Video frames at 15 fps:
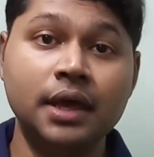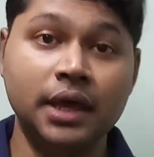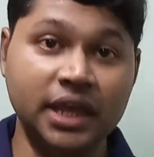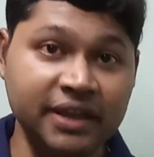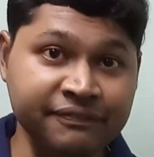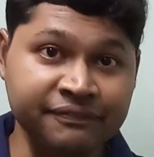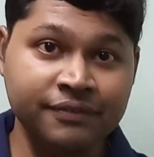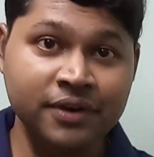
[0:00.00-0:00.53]

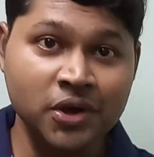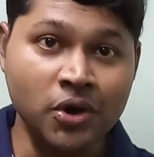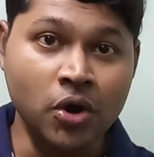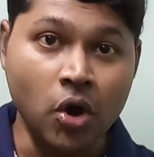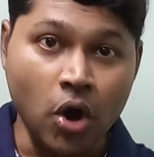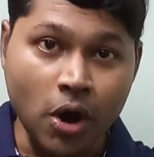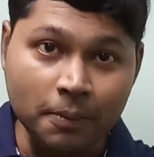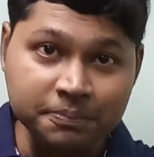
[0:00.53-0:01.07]
If
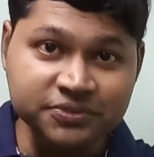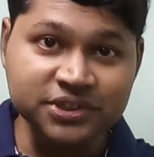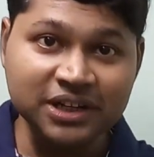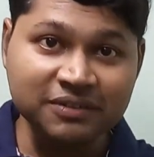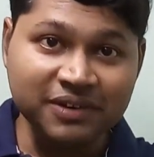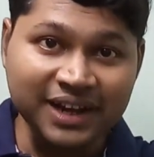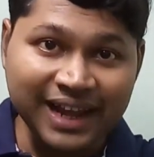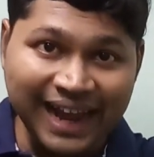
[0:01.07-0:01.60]

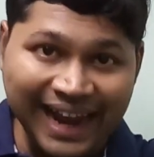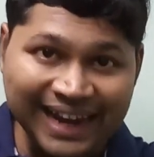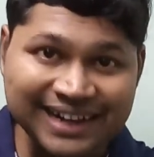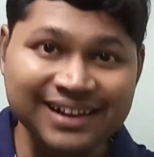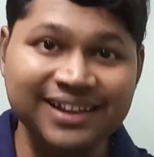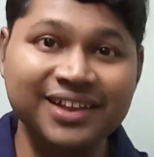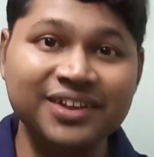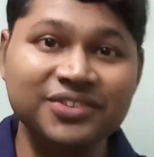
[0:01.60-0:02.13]
observer
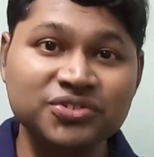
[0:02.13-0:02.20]
and